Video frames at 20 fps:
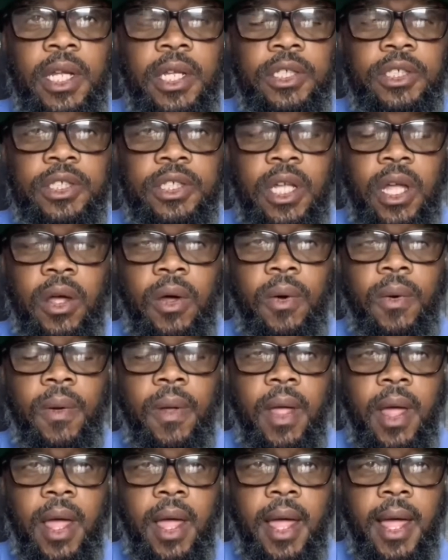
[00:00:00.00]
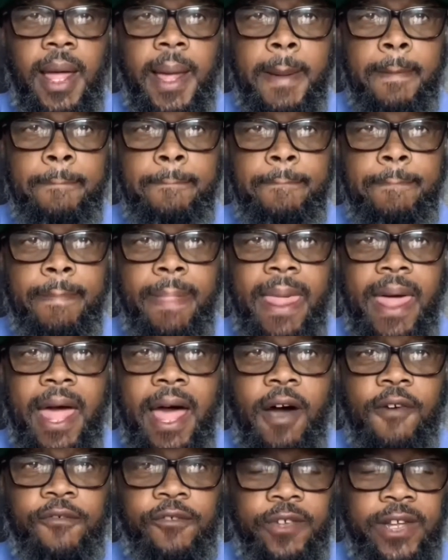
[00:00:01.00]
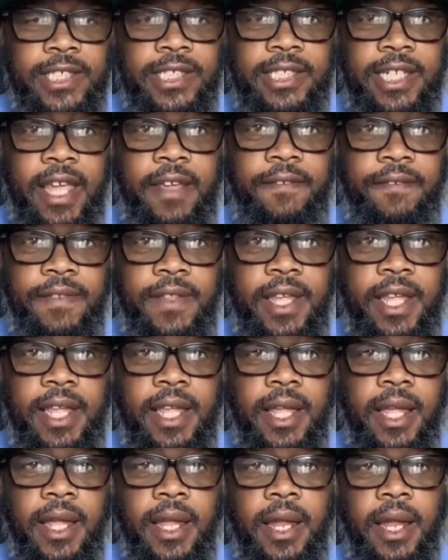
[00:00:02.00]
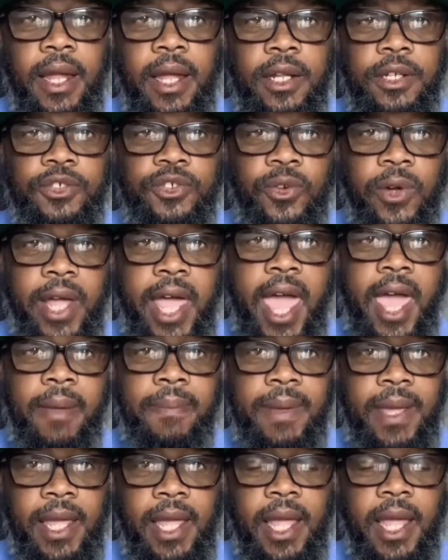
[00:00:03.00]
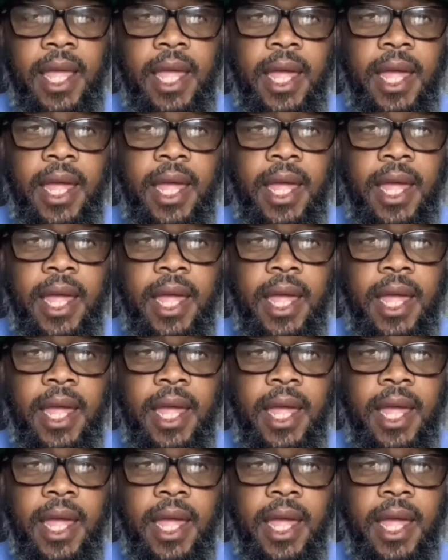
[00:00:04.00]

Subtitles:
So our free safety, Troy Ackby,